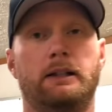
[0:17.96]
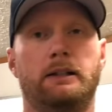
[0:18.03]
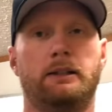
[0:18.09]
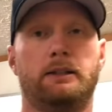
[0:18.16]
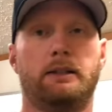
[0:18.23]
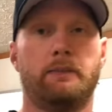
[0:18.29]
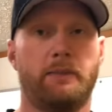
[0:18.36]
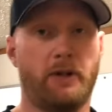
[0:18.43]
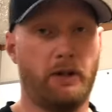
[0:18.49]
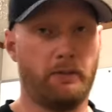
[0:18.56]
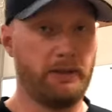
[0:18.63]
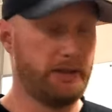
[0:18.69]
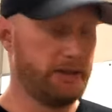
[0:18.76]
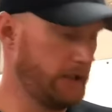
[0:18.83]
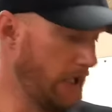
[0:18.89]
I'm
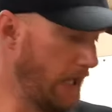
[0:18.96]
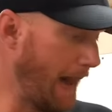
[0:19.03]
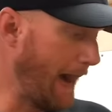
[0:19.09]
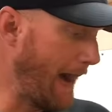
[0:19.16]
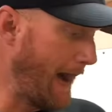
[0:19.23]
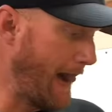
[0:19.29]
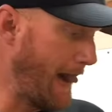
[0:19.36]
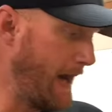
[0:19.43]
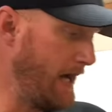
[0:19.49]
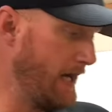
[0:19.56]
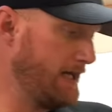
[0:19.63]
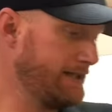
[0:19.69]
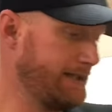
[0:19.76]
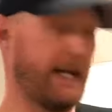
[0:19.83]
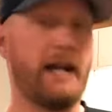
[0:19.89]
Thomas.
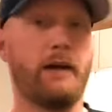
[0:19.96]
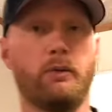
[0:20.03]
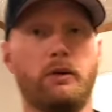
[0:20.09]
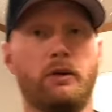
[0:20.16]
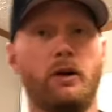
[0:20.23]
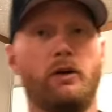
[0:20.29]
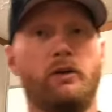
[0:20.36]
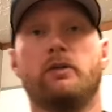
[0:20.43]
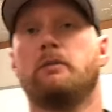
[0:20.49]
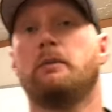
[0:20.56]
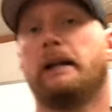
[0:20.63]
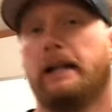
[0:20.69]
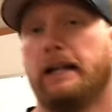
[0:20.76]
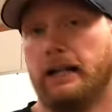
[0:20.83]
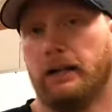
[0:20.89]
Today we're going to go over my
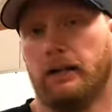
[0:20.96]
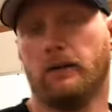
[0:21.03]
gear.